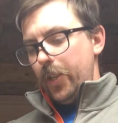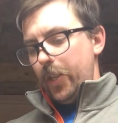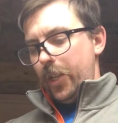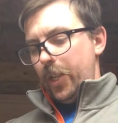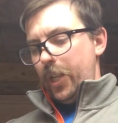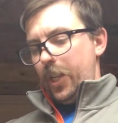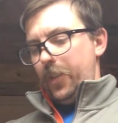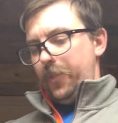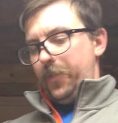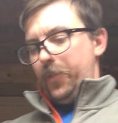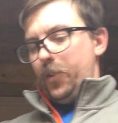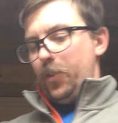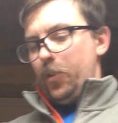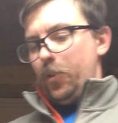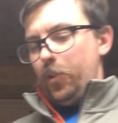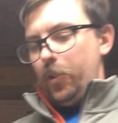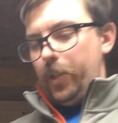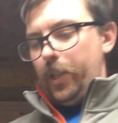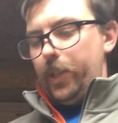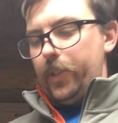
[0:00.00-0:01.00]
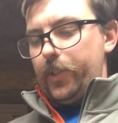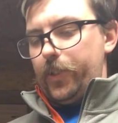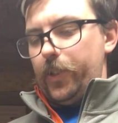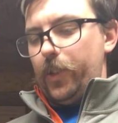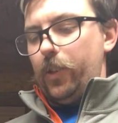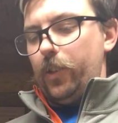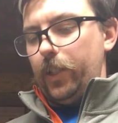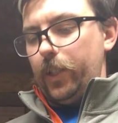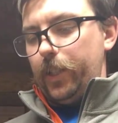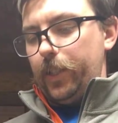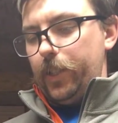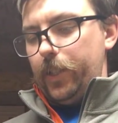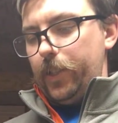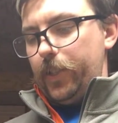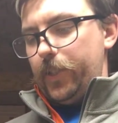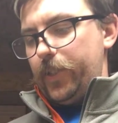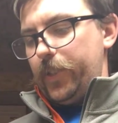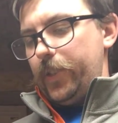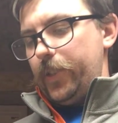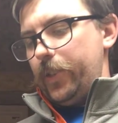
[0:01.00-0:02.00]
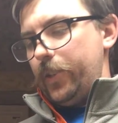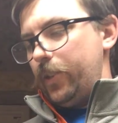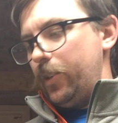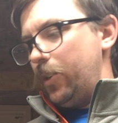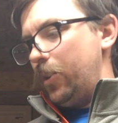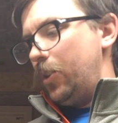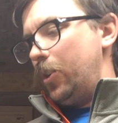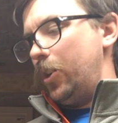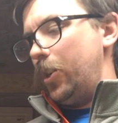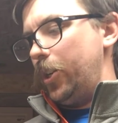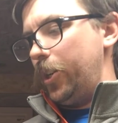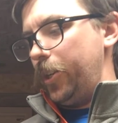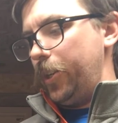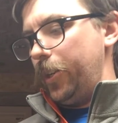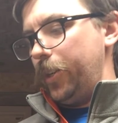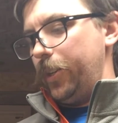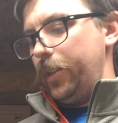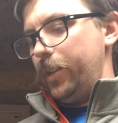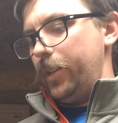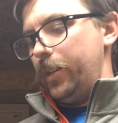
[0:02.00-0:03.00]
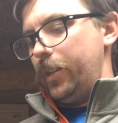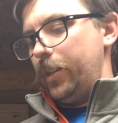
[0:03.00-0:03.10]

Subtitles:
If you're installing this on